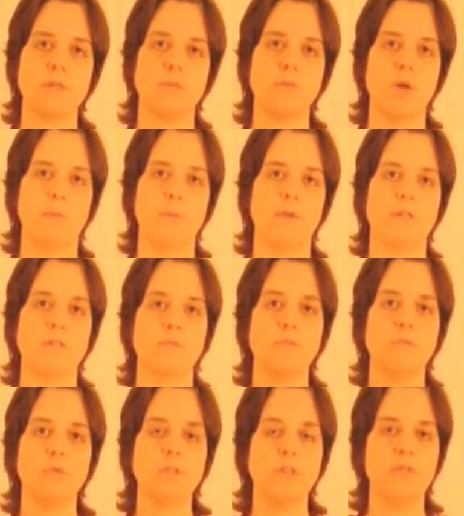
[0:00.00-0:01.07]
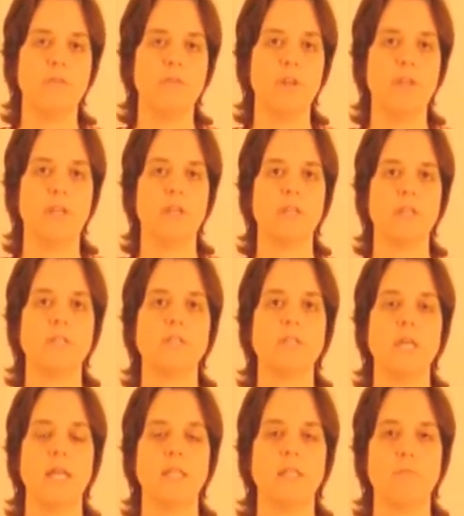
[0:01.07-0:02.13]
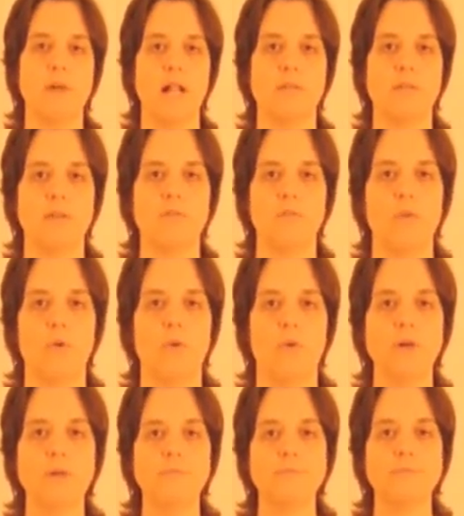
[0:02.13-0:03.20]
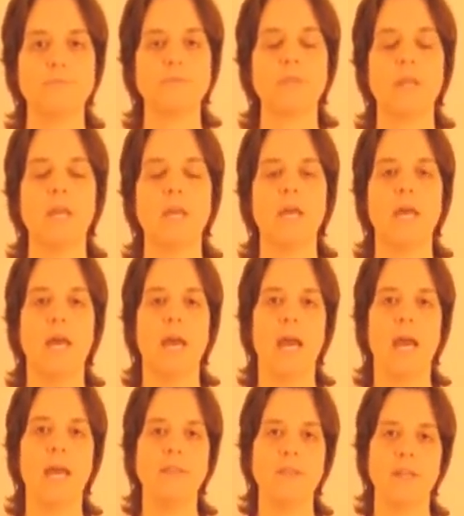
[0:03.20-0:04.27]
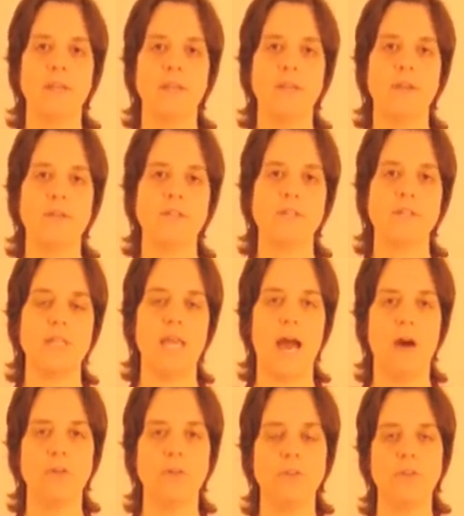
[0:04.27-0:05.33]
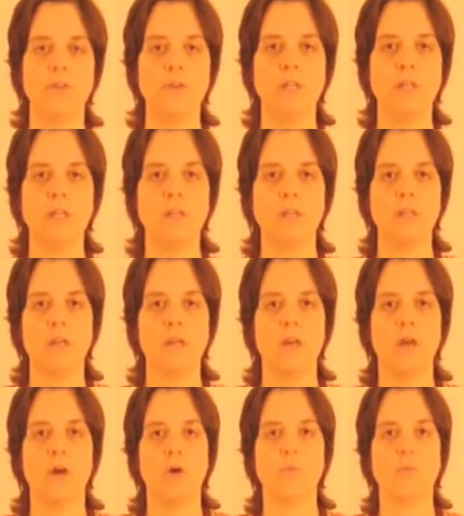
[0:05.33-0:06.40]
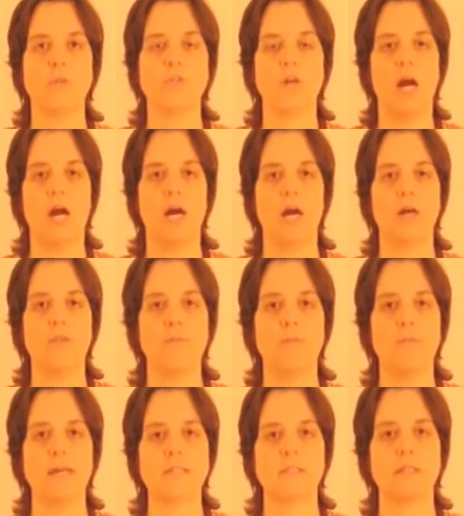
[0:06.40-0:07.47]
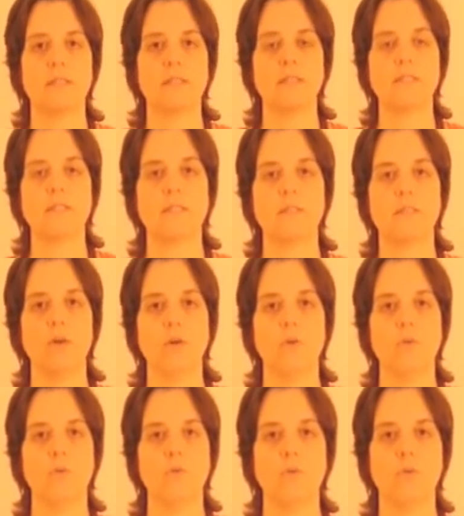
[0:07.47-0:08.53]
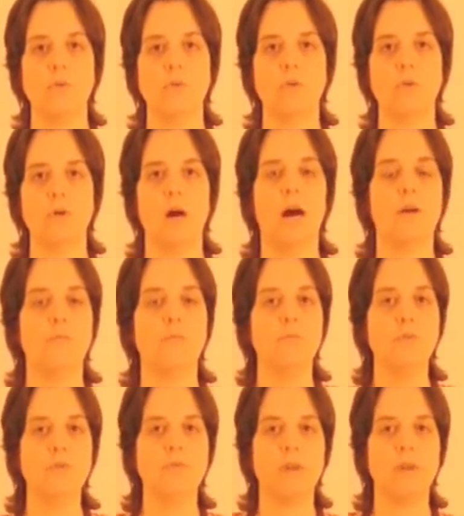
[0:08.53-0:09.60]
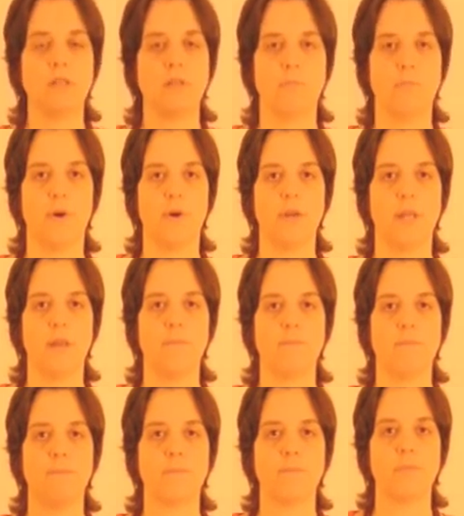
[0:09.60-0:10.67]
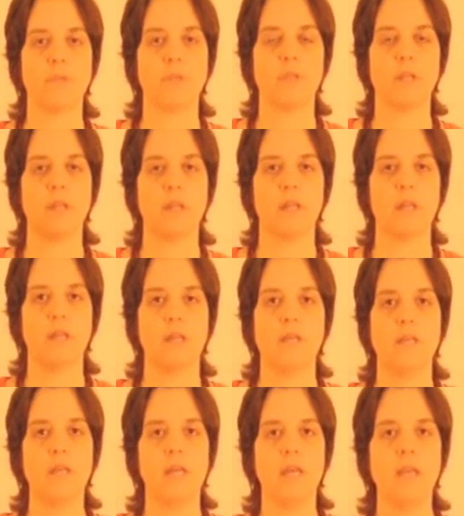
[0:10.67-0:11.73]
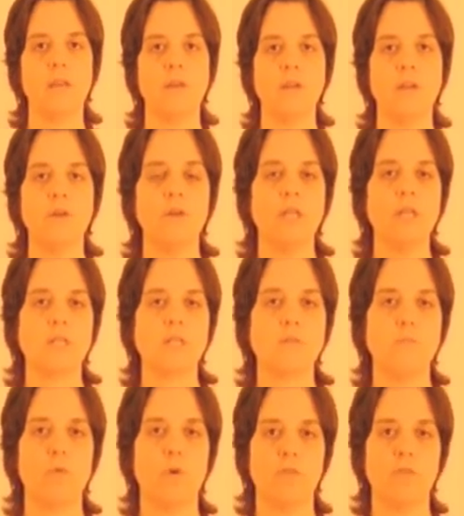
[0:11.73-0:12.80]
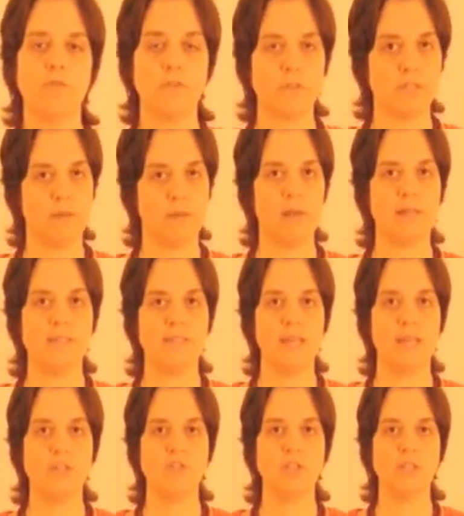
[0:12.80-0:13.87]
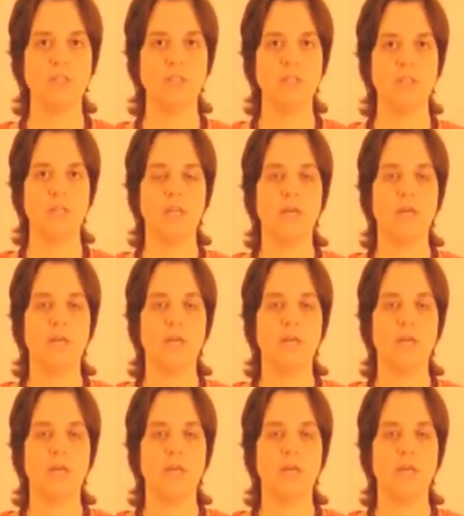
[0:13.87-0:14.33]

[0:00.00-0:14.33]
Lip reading: abdominis, multifidus, and the pelvic floor. And then there is the outer unit, which are the muscles who are moving the body. The inner unit is more for stabilization,